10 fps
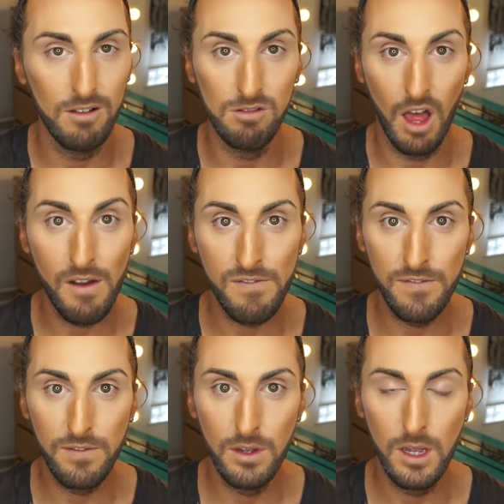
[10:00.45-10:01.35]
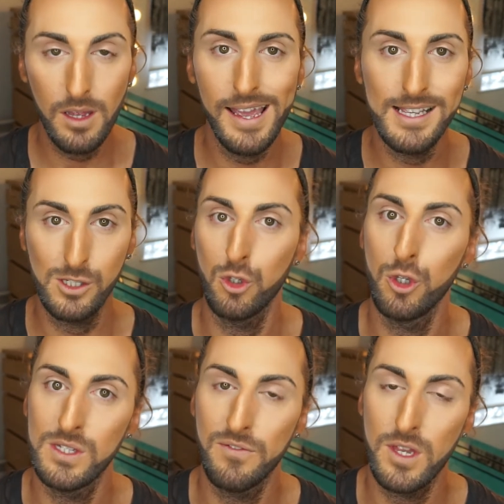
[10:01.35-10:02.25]
love. Is it
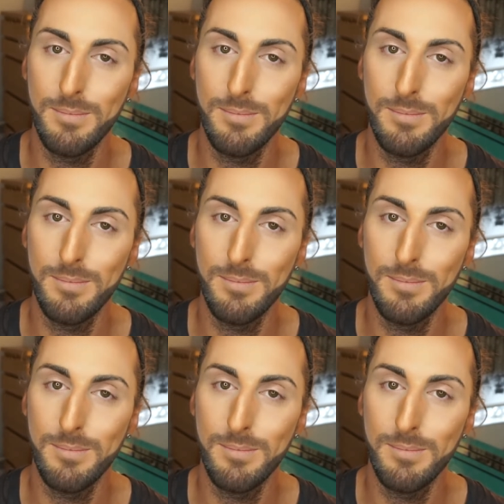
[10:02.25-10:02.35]
good for the